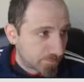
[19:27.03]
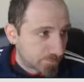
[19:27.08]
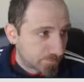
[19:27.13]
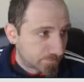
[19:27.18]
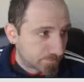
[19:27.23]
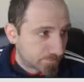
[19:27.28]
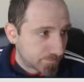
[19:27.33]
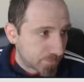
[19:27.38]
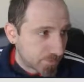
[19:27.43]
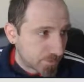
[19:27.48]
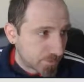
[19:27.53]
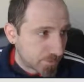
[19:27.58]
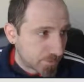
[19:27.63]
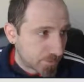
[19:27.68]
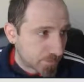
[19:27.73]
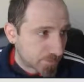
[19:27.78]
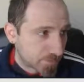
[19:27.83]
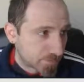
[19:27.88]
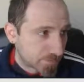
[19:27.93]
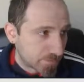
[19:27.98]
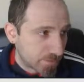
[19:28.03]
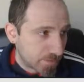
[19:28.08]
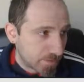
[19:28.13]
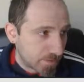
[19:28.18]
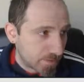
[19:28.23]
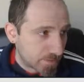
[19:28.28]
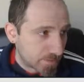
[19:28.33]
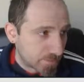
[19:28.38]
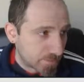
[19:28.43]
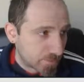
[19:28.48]
Because
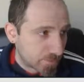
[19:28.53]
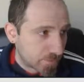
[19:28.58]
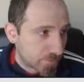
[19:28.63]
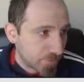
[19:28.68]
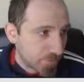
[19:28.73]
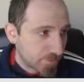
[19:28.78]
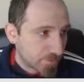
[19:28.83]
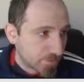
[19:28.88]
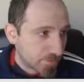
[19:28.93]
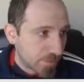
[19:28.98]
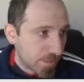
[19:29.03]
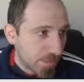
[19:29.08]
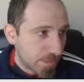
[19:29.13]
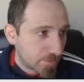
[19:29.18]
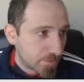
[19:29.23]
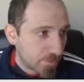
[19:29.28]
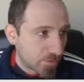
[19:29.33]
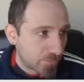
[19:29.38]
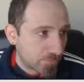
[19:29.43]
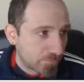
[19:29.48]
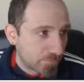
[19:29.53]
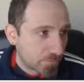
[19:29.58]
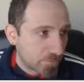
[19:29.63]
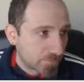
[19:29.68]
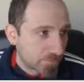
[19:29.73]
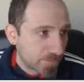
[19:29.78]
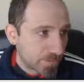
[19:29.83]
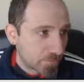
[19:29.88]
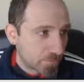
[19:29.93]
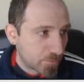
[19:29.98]
it's a good indicator of
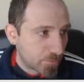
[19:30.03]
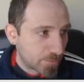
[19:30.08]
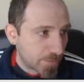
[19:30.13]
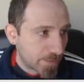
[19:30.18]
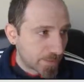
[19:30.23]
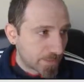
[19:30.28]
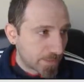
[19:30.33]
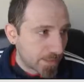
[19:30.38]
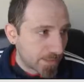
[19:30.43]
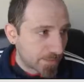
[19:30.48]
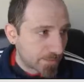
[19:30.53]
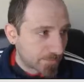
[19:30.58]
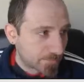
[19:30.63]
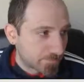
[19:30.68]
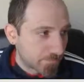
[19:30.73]
what they will be like